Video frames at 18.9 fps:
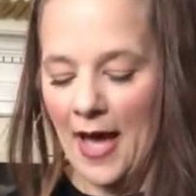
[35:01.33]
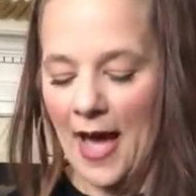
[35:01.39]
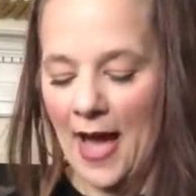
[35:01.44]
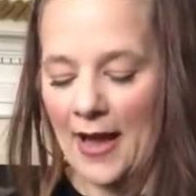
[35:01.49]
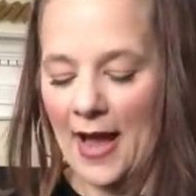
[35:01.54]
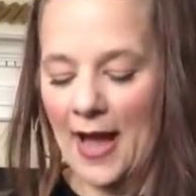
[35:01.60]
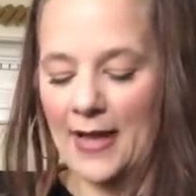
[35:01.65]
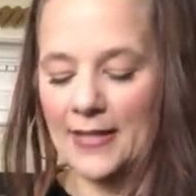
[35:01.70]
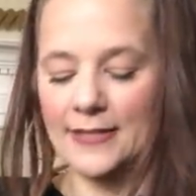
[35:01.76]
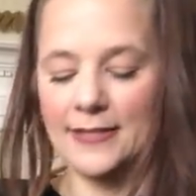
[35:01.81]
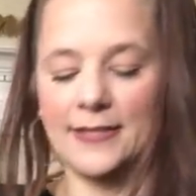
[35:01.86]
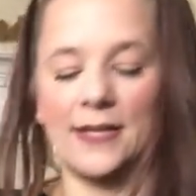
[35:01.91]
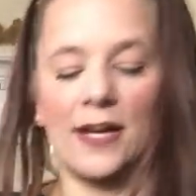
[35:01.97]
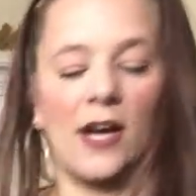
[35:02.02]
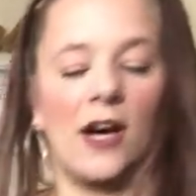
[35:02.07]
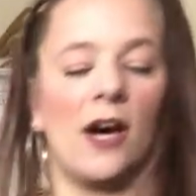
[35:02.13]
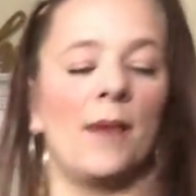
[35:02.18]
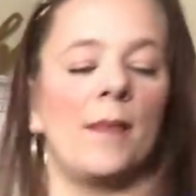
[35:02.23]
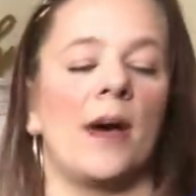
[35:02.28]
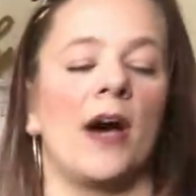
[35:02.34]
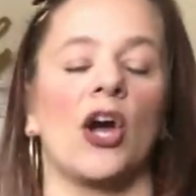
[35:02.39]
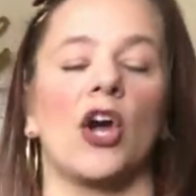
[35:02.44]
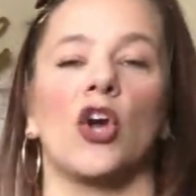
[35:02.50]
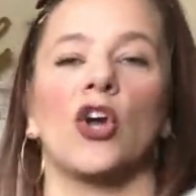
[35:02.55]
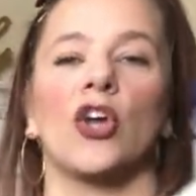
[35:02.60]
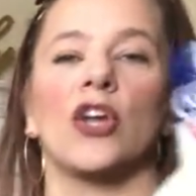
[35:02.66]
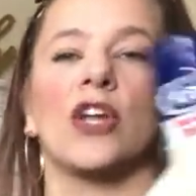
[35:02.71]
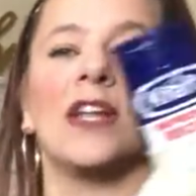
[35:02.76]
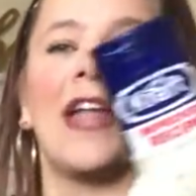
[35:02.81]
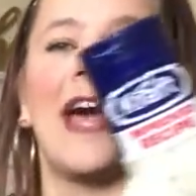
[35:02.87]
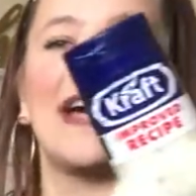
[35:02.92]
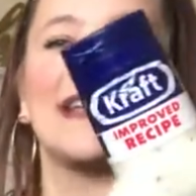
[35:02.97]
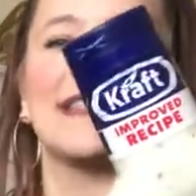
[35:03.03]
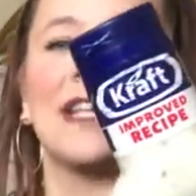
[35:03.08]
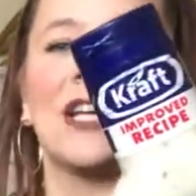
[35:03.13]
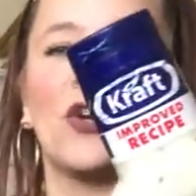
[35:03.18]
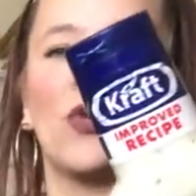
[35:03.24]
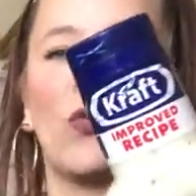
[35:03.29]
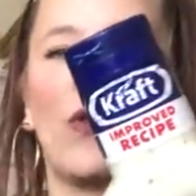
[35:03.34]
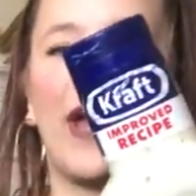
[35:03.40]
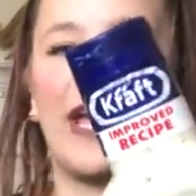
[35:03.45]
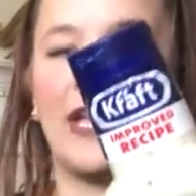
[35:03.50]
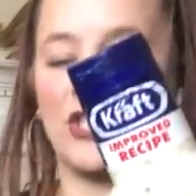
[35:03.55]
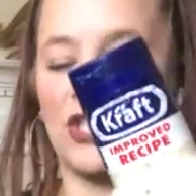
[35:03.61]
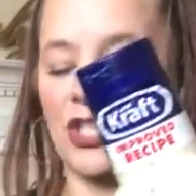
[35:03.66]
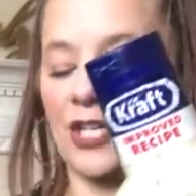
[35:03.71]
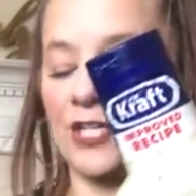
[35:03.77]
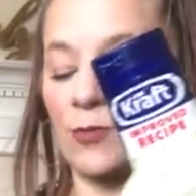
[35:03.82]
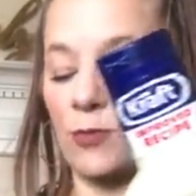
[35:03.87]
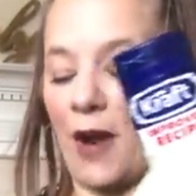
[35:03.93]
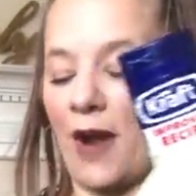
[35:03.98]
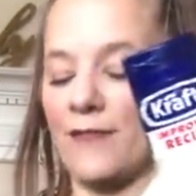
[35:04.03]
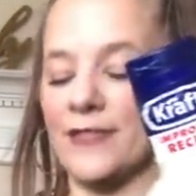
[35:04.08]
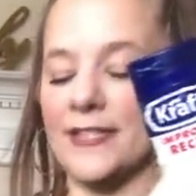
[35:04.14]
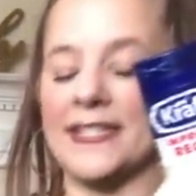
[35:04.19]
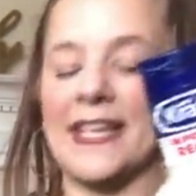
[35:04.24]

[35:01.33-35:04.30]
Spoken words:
I got some Classic Ranch because we're having